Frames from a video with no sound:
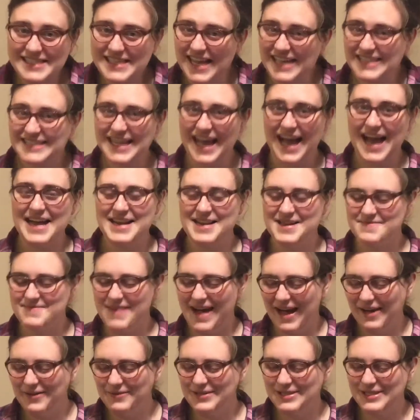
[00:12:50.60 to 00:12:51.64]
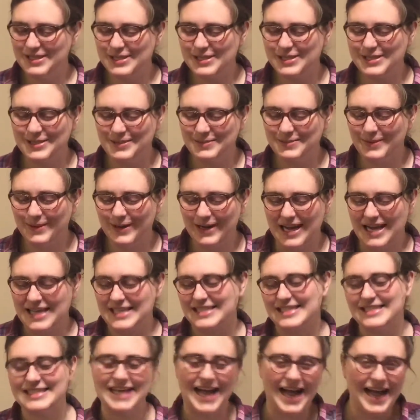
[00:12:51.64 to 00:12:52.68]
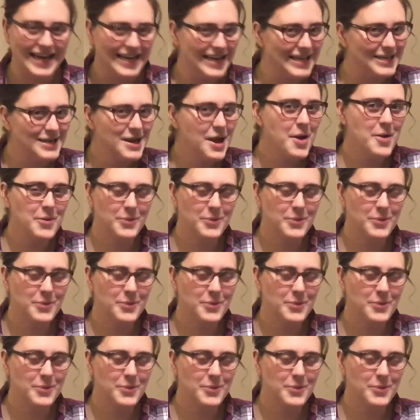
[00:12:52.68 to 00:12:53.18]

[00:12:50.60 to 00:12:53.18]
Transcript: next item, I was super excited